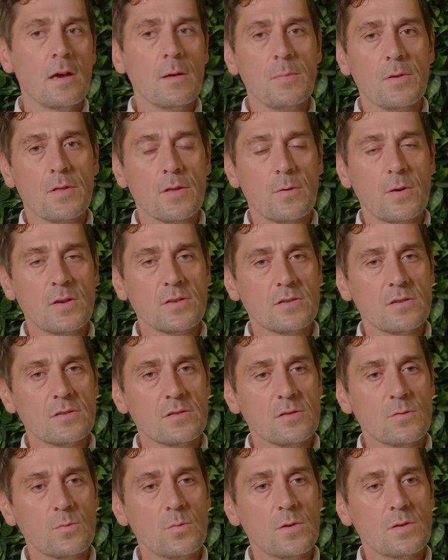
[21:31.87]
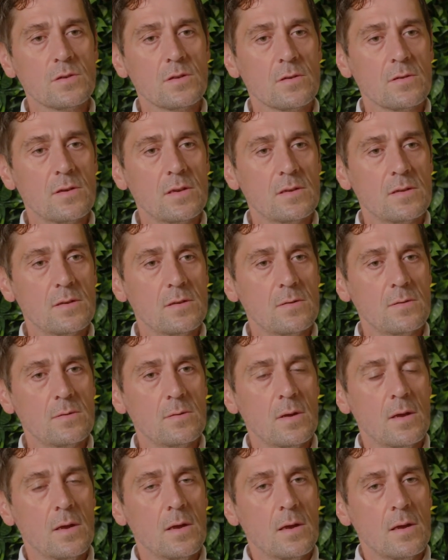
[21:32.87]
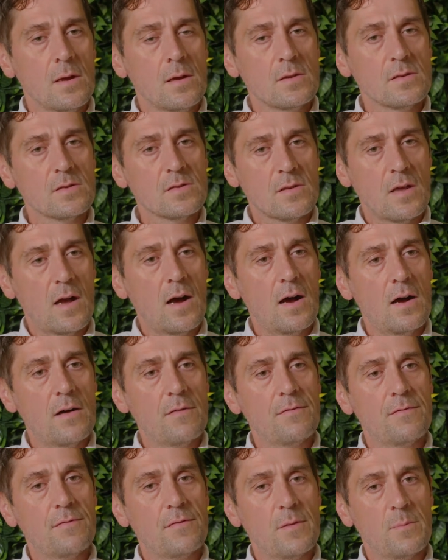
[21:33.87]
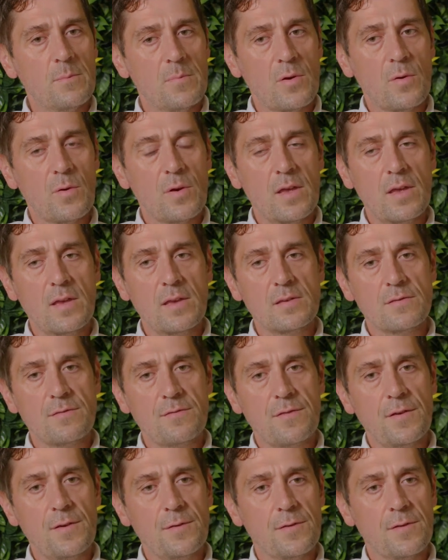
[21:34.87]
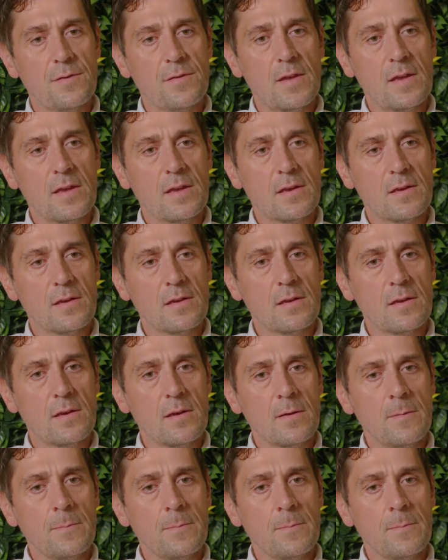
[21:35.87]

But the question is, to what degree do staff, employees feel that they can